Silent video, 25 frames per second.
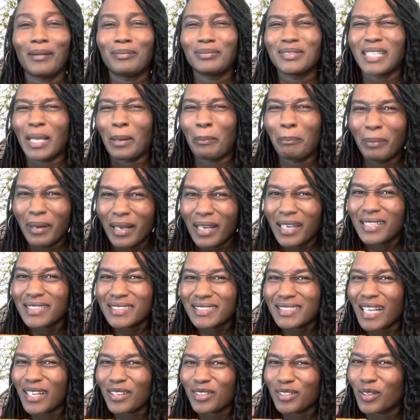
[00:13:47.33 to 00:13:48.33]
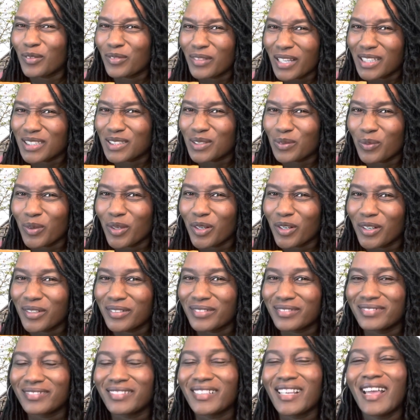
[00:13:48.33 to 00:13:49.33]
say bust. I don't know if that's the word.
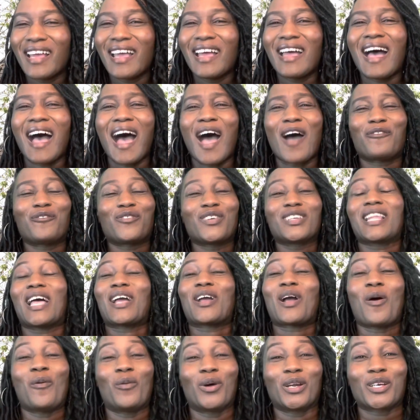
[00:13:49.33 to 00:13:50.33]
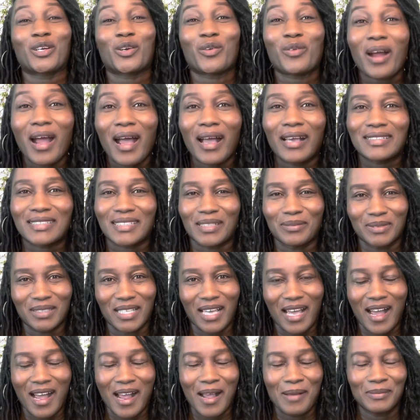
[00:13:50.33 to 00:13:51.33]
I feel like I want to cry
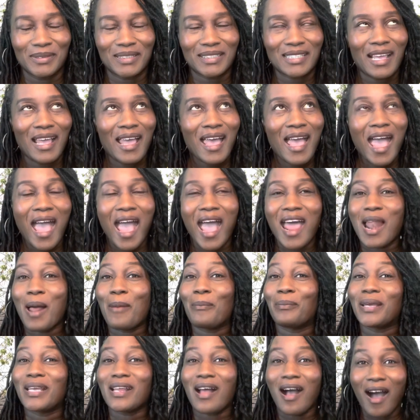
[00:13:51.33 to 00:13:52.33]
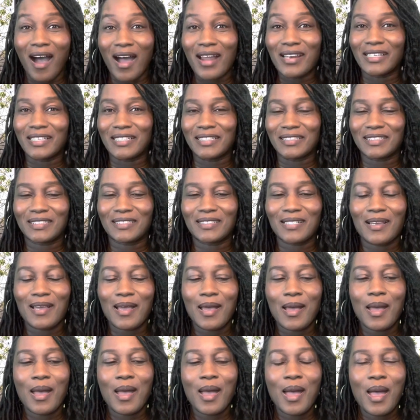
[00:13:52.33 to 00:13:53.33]
sometimes, and I'll be honest.
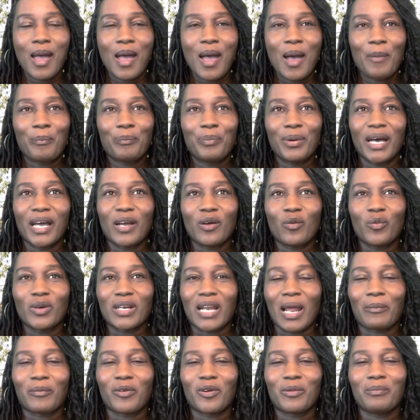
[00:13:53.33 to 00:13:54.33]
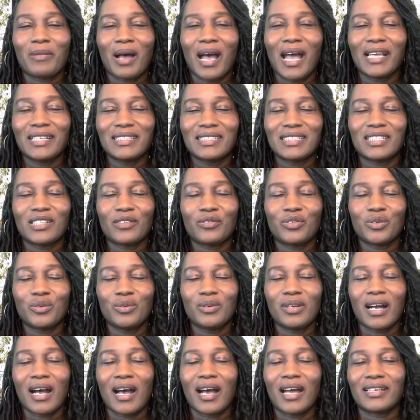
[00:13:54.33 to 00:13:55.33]
But when I'm reminded of who
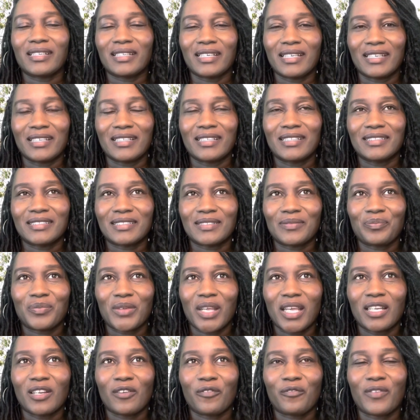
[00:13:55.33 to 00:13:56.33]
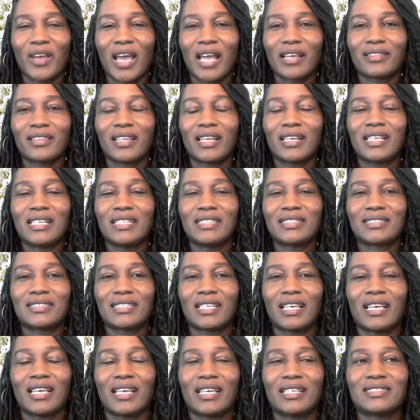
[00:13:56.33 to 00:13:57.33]
God is and the fact that he
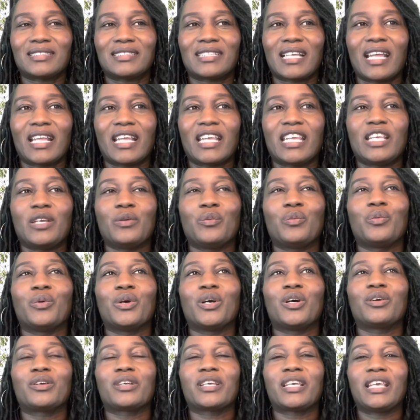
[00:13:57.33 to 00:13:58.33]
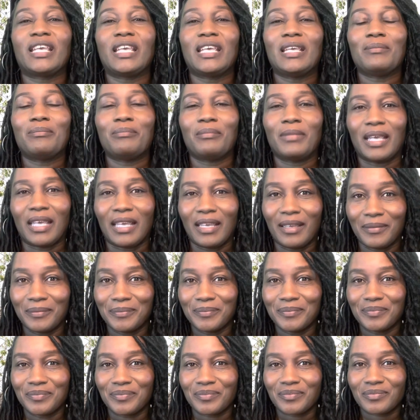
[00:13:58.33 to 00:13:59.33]
says that he will keep me,
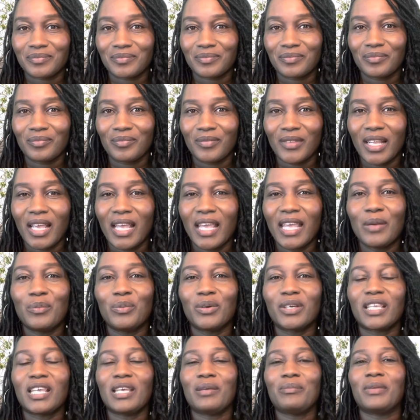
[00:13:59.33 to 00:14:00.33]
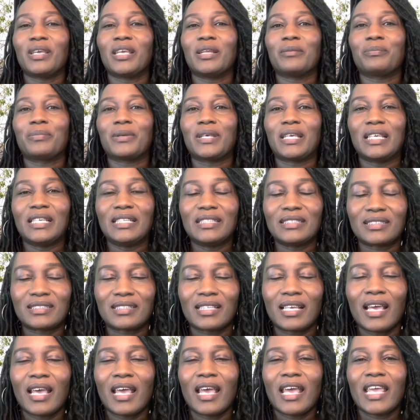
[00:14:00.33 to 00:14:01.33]
he will keep me in peace,
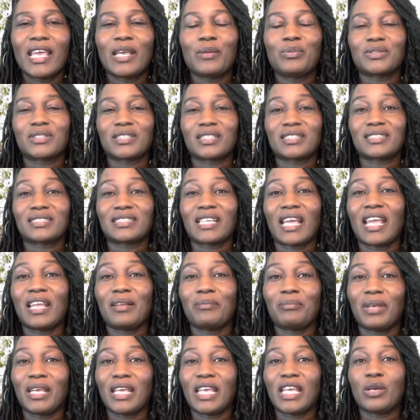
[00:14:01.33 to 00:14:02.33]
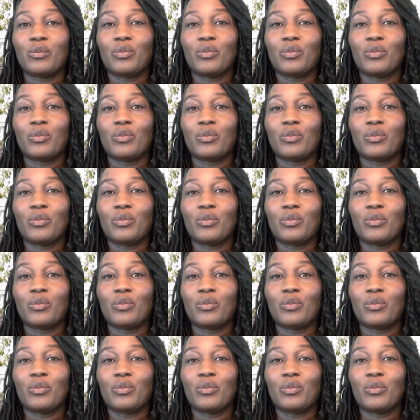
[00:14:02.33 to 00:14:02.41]
he will sustain me, he